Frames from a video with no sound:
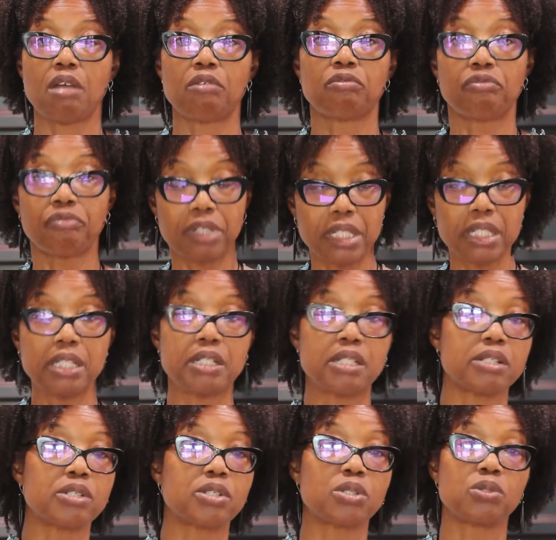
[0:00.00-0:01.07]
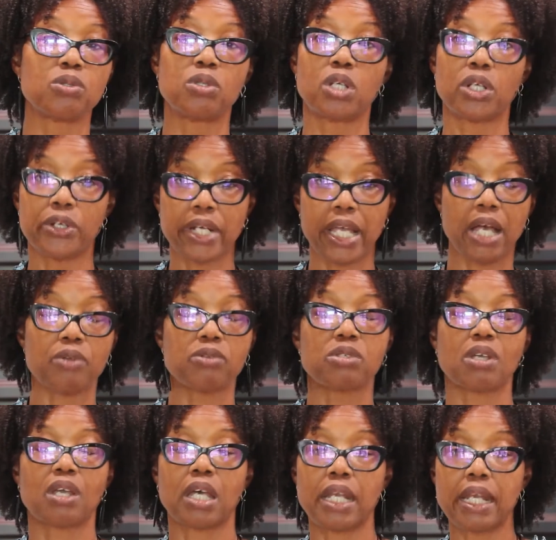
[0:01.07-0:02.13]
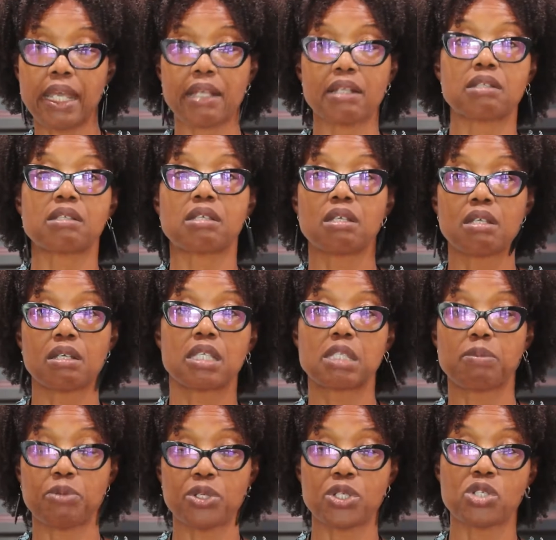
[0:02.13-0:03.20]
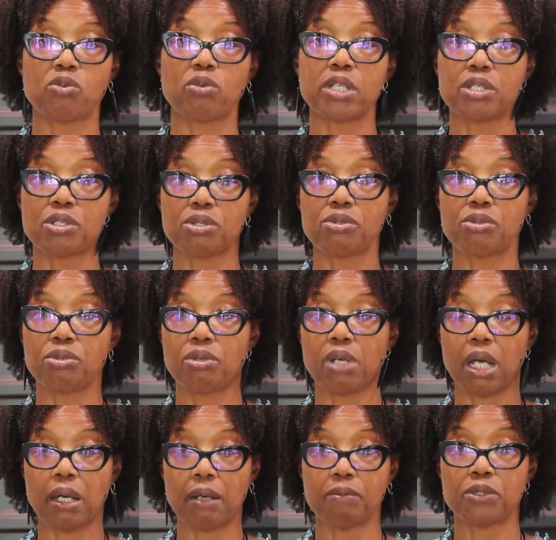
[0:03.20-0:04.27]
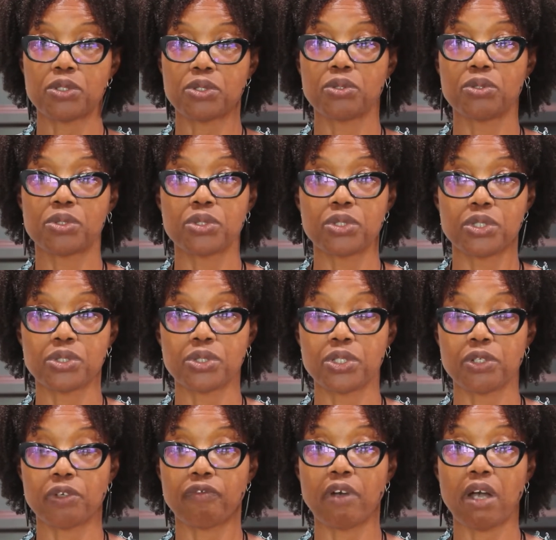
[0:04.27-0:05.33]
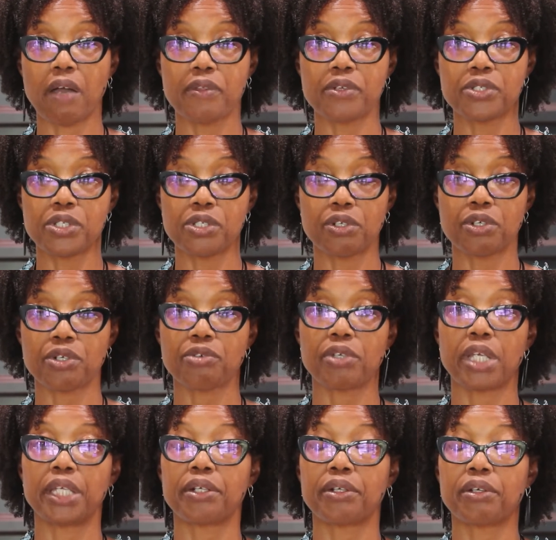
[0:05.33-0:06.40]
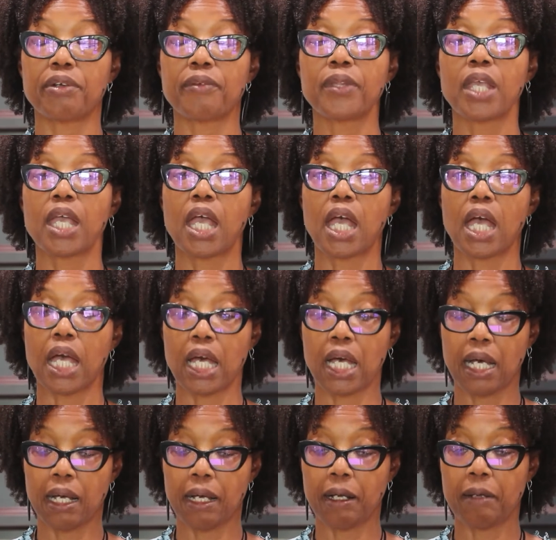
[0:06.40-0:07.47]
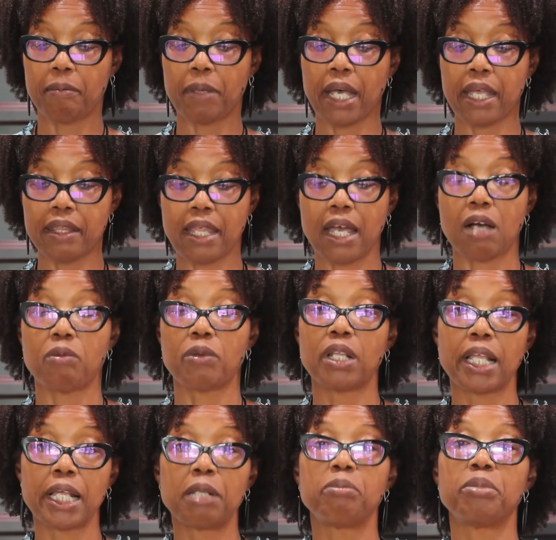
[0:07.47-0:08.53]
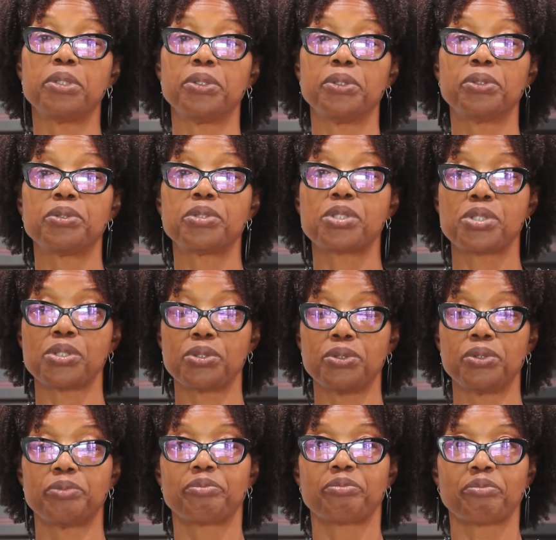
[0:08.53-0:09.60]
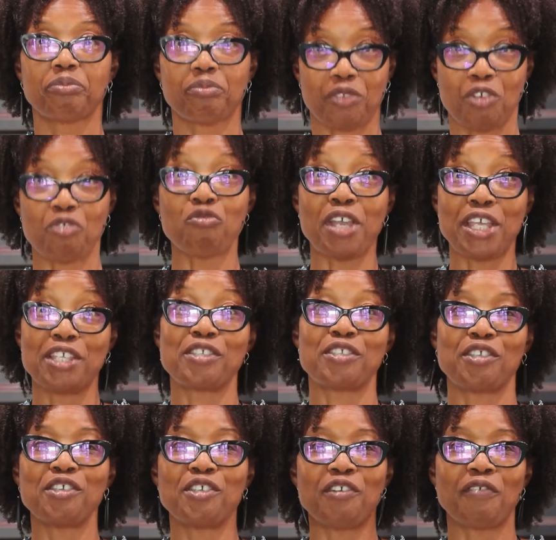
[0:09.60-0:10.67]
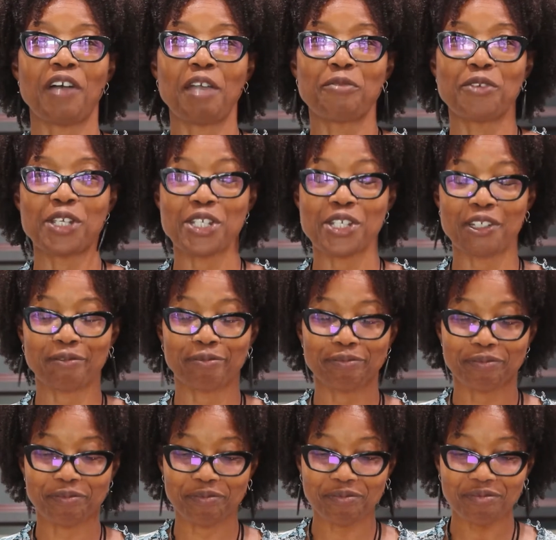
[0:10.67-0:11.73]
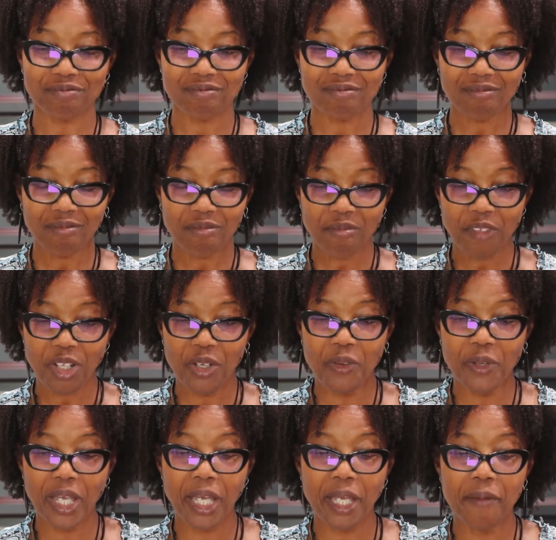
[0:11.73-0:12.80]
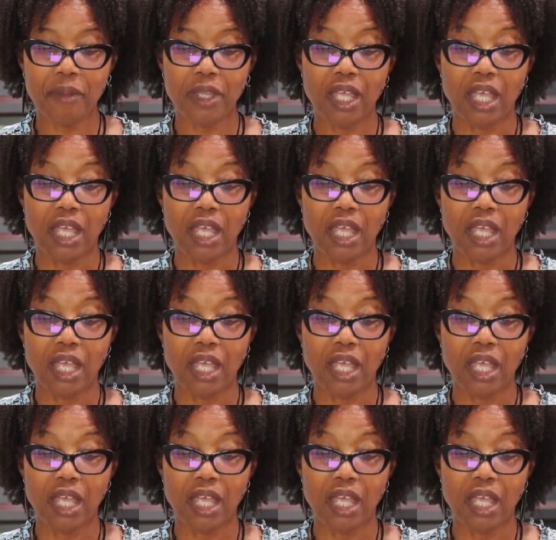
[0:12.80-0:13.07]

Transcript: read to learn how to connect spiritually to your Father, to your Creator, and that will help you to raise your vibration. Okay?